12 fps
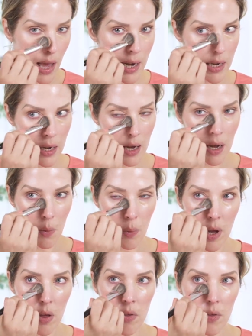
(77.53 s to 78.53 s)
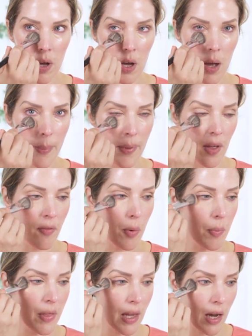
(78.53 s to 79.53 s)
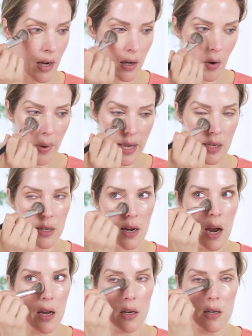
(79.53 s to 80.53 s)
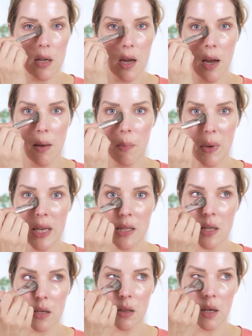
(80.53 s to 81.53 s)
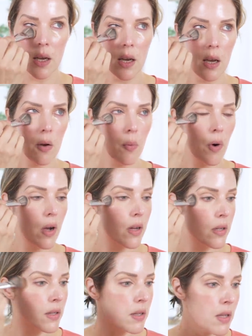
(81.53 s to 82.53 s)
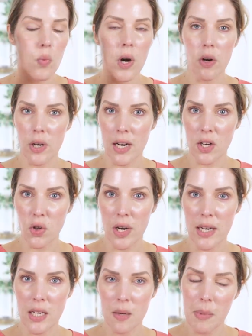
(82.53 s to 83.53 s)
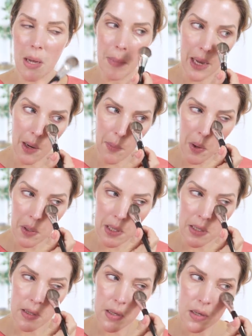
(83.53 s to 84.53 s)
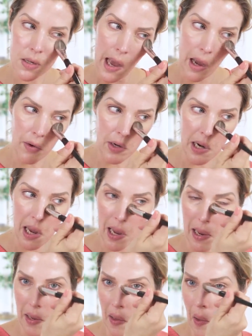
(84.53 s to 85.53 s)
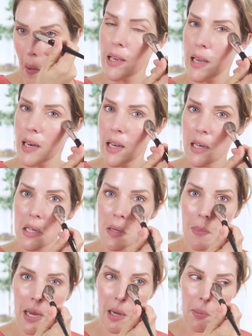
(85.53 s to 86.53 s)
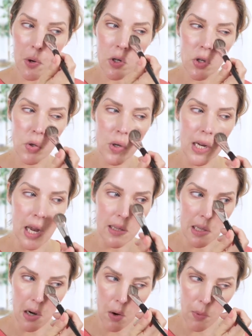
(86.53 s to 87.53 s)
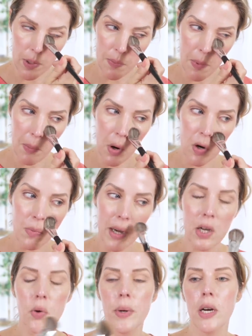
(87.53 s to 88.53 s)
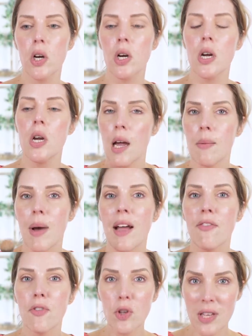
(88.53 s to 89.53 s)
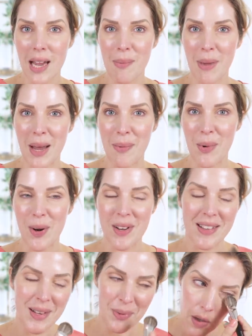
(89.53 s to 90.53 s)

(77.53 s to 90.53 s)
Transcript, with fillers: And it kind of, well, a couple of them, but they kind of go hand in hand. And basically, it was where did I train to be a makeup artist? How did I get into makeup artistry? Has it always been part of my career? Am I a full time makeup artist?